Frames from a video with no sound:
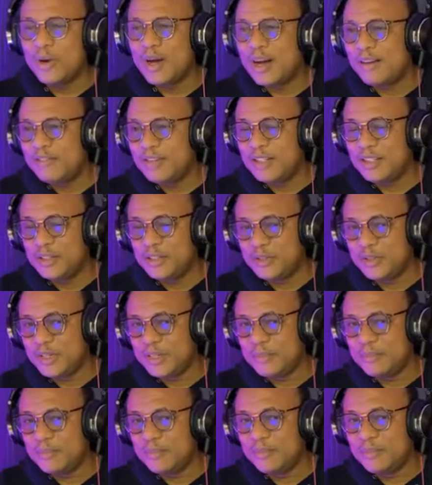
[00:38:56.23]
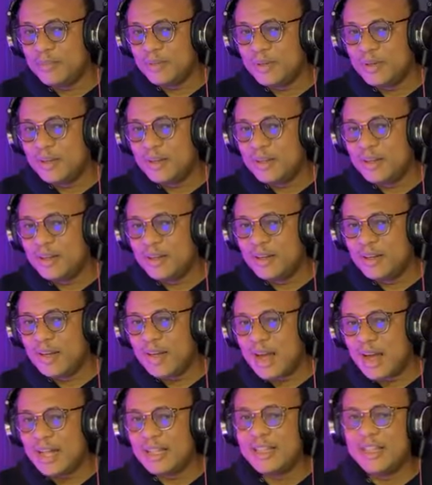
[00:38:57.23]
You have a dream,
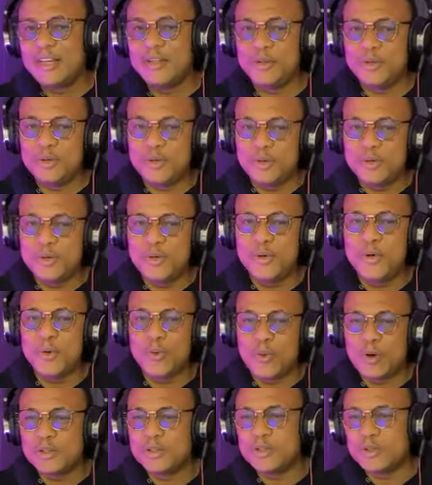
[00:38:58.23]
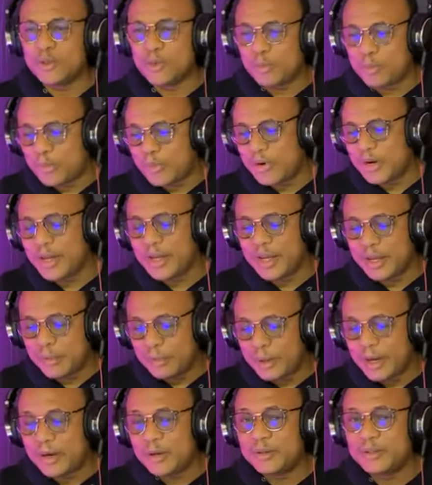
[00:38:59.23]
and then you don't know what to
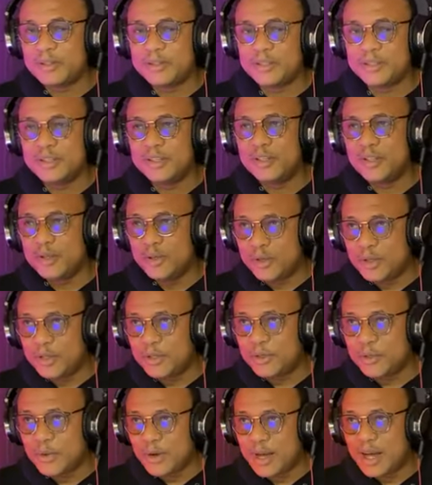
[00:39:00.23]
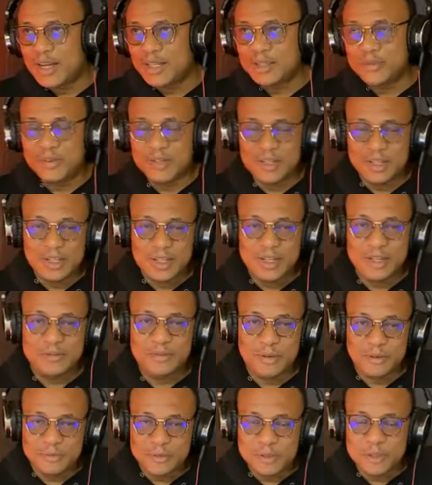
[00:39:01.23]
pray about. You need to ask for the
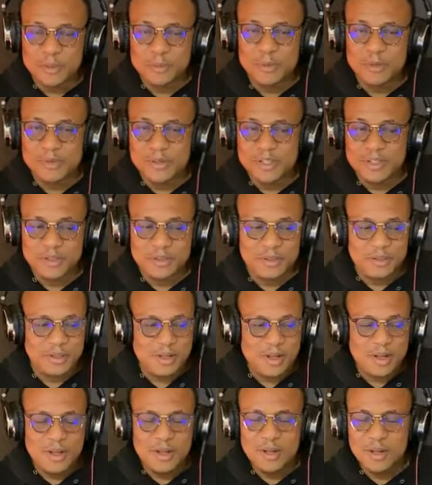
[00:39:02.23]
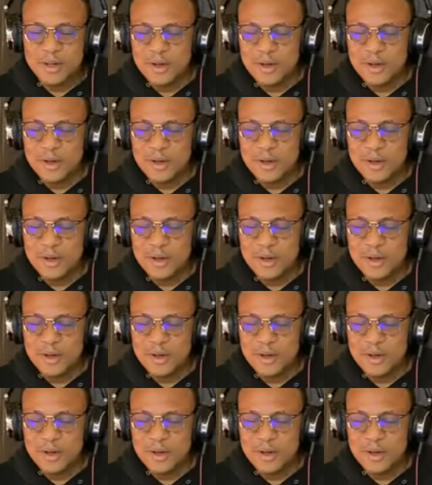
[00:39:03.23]
gift of inspiration.